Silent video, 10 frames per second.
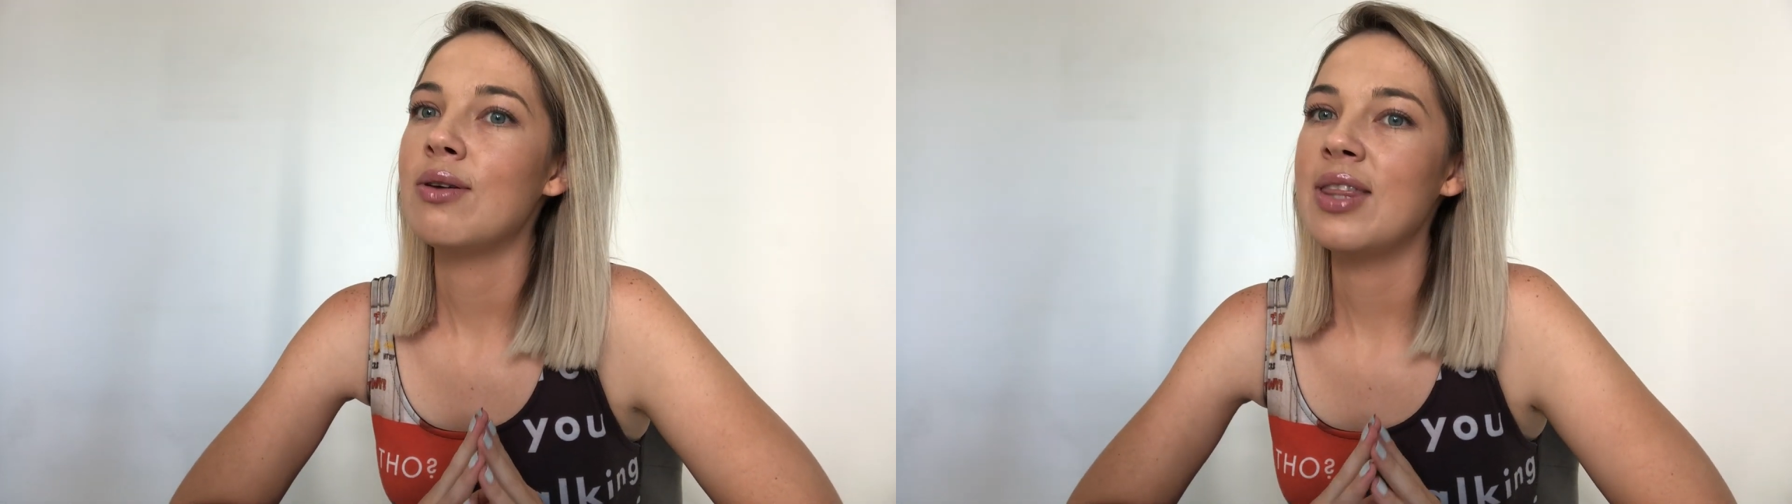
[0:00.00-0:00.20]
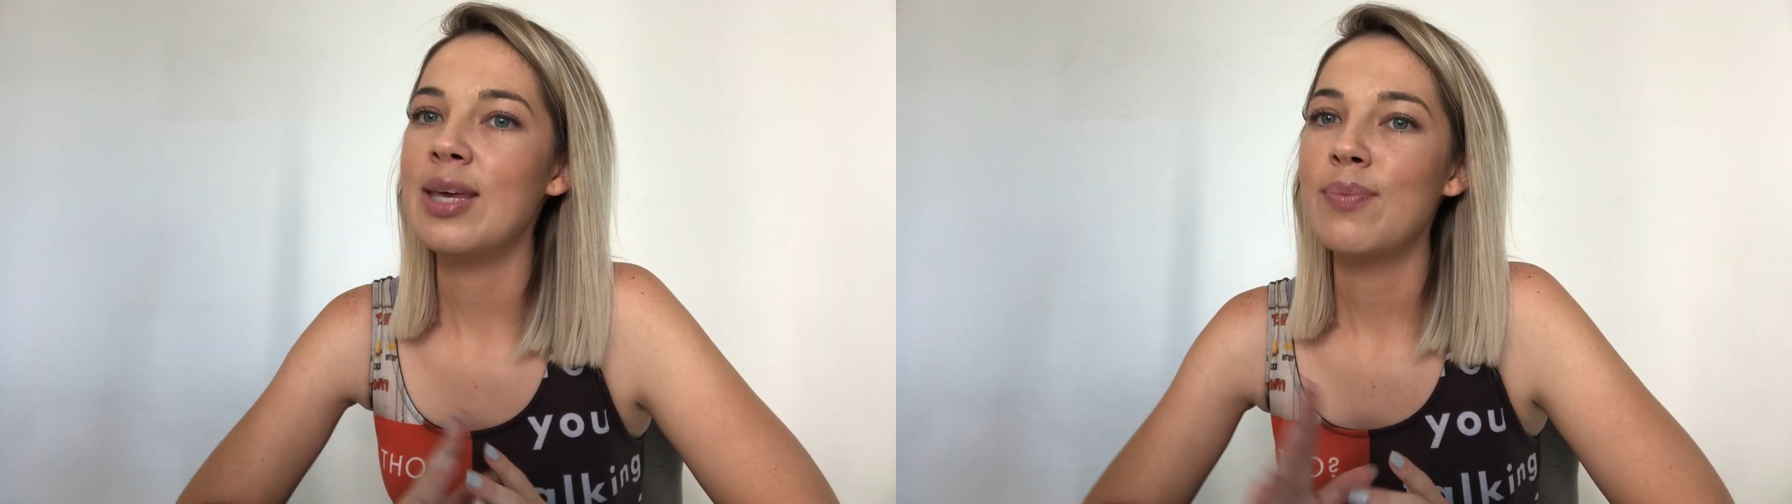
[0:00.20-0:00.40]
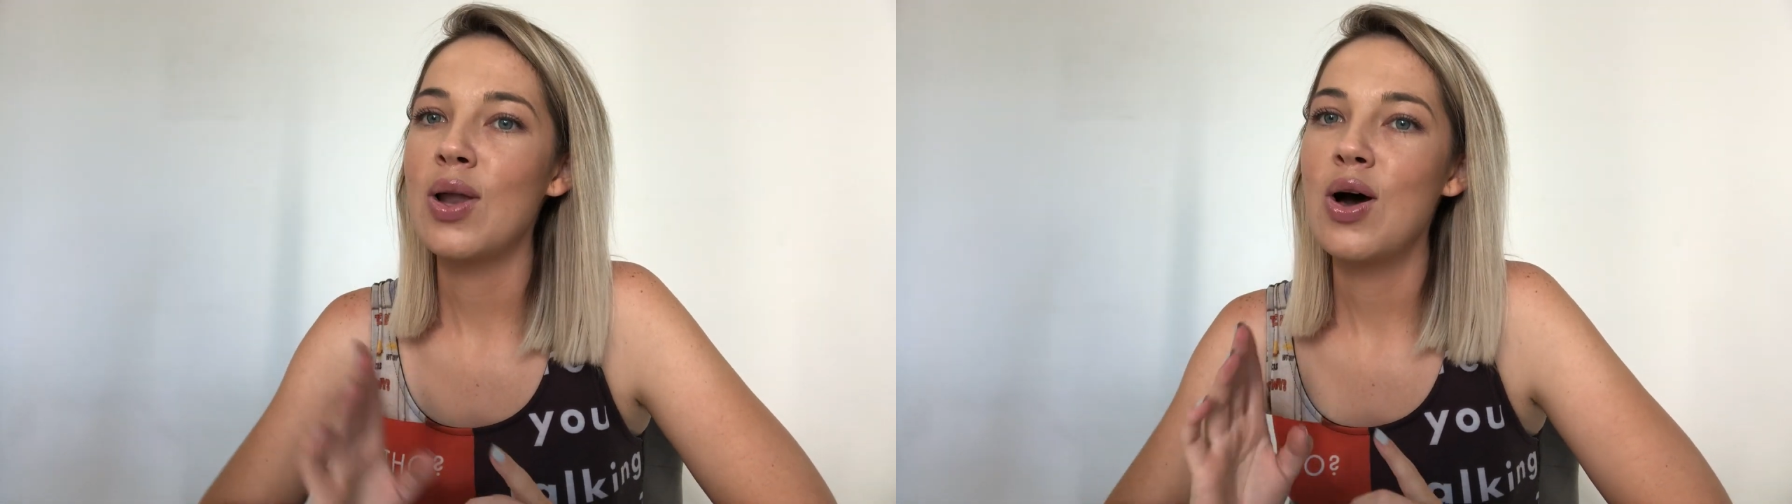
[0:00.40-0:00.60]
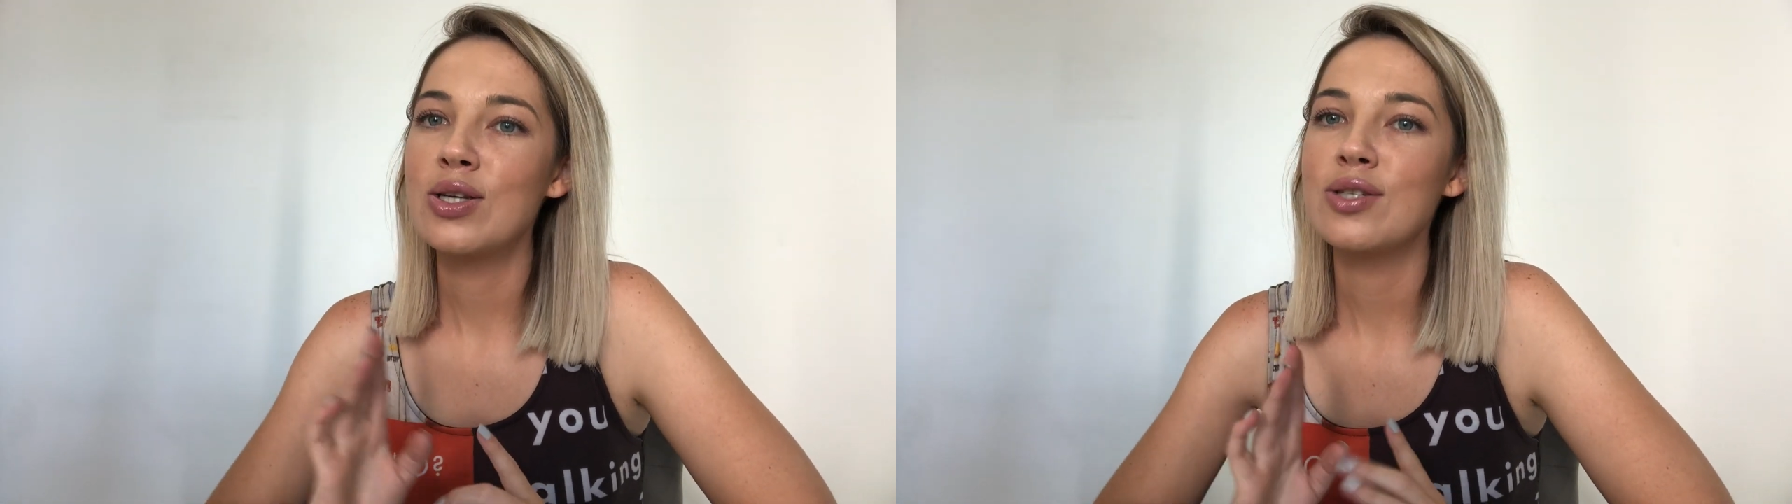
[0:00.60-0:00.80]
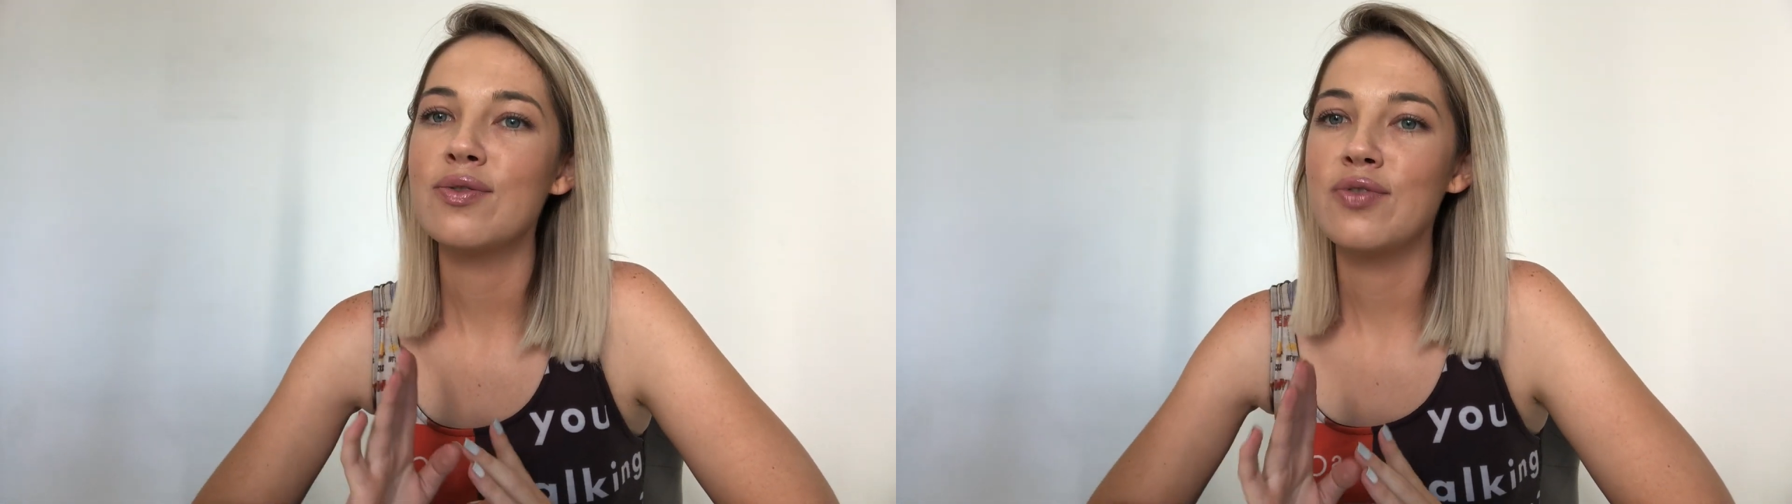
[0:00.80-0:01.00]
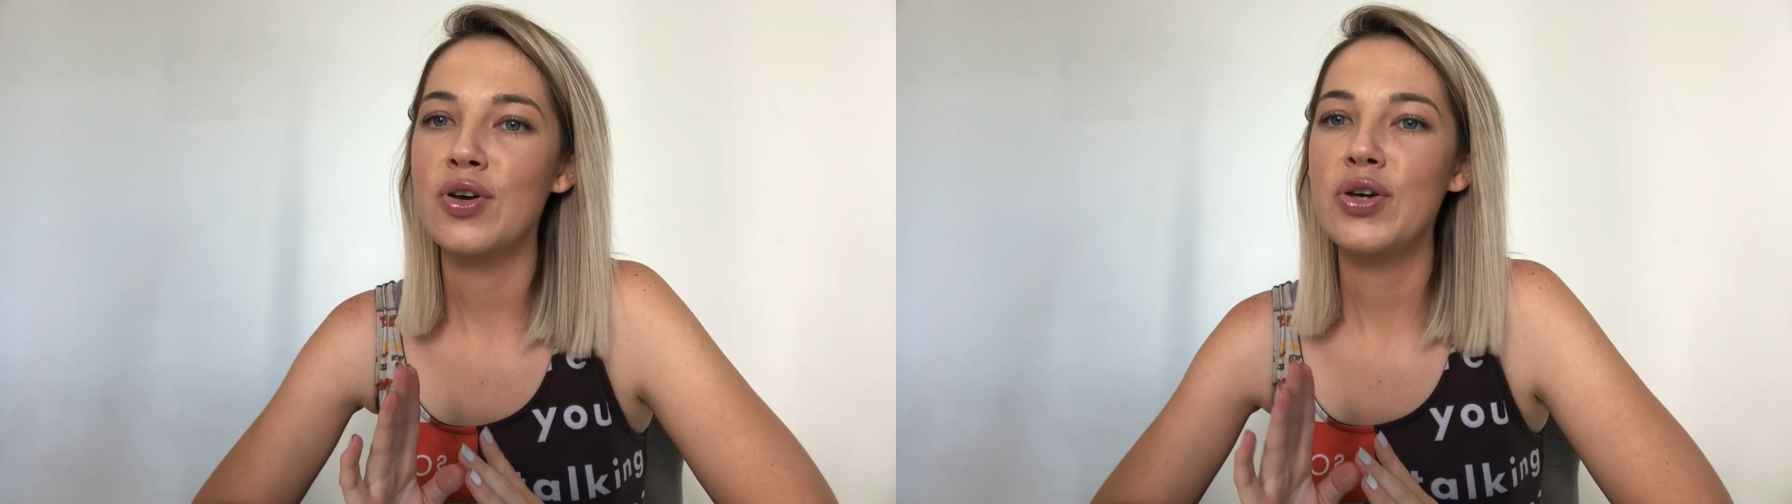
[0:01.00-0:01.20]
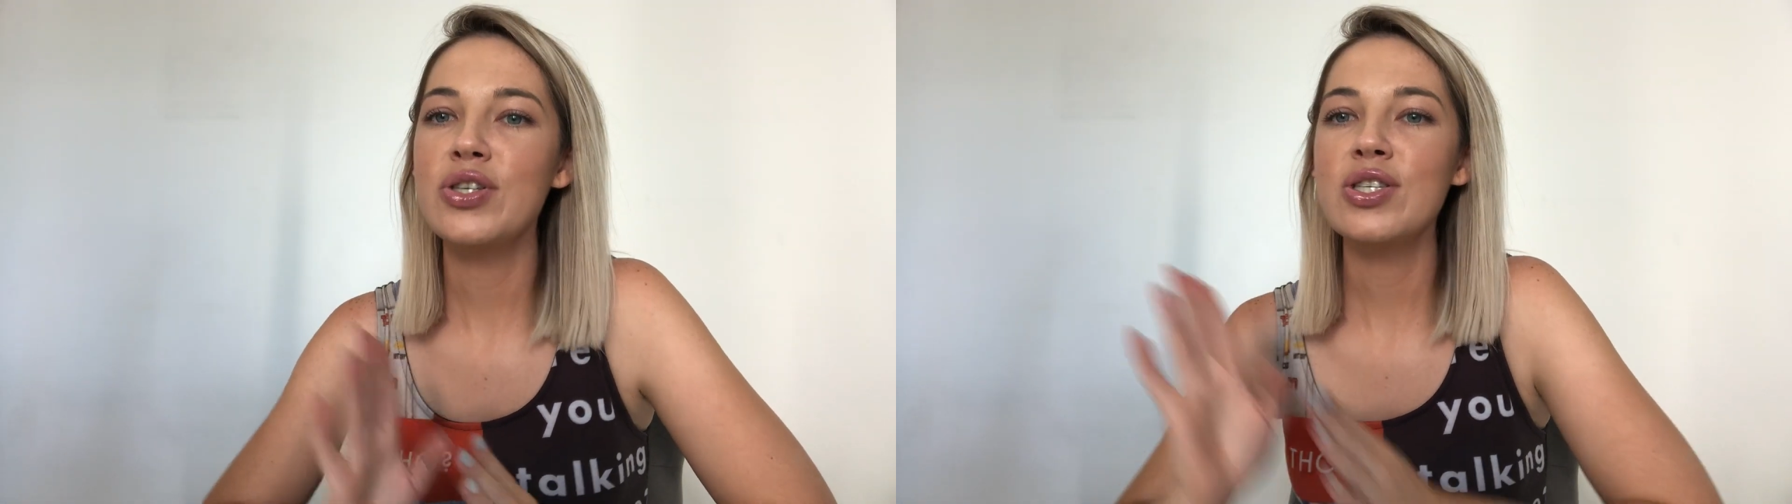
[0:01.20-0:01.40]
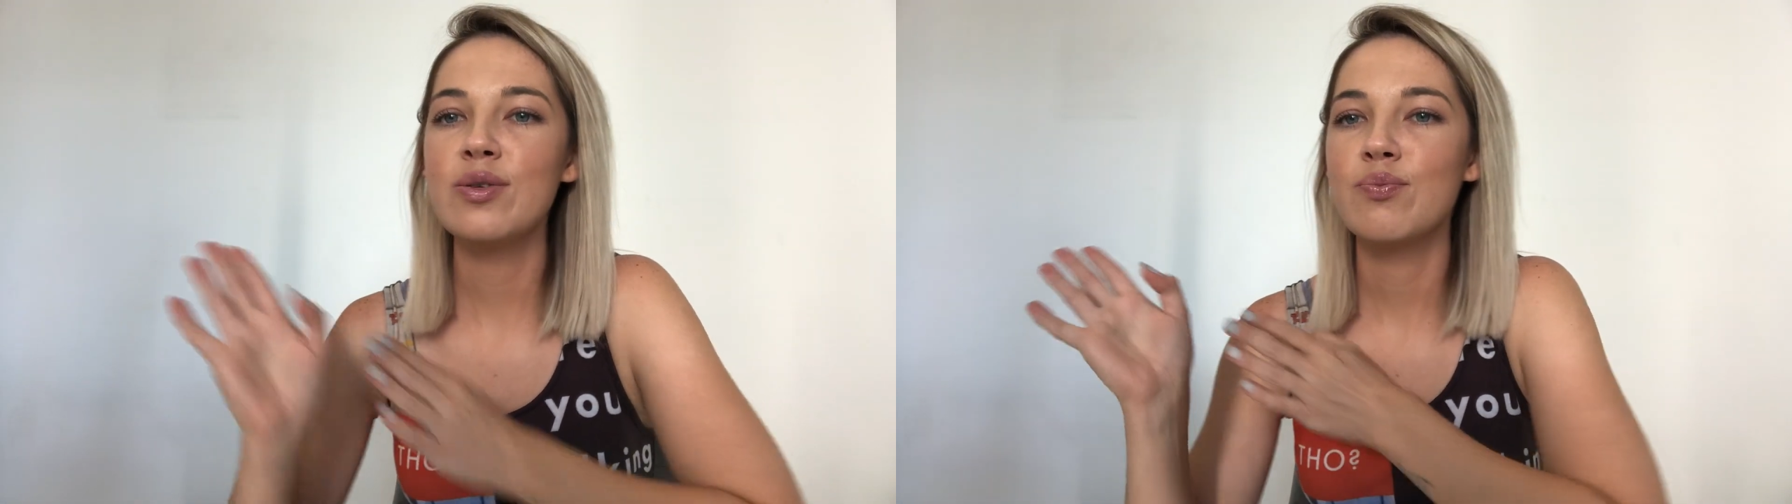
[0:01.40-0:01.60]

the plant first,